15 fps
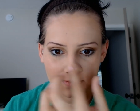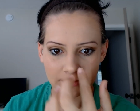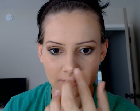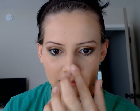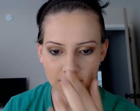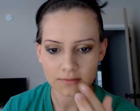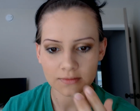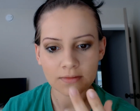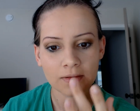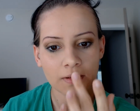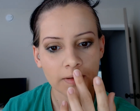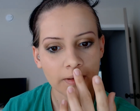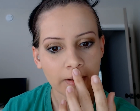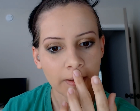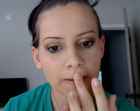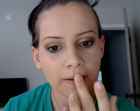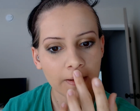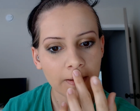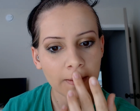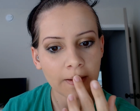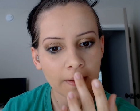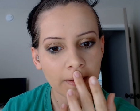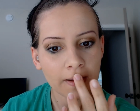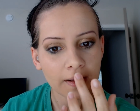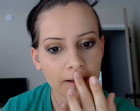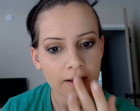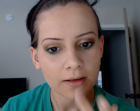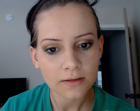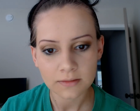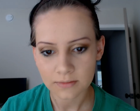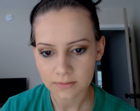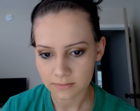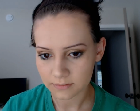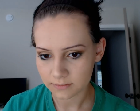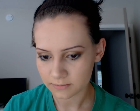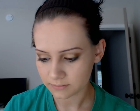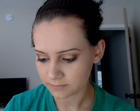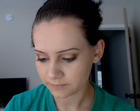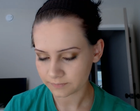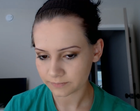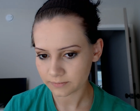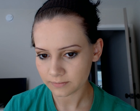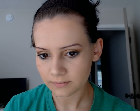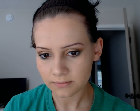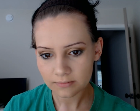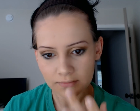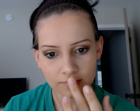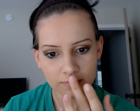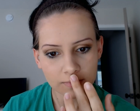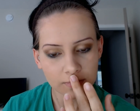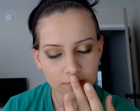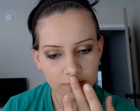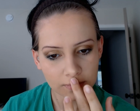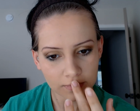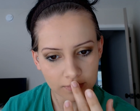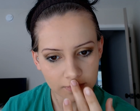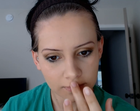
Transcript: [no speech]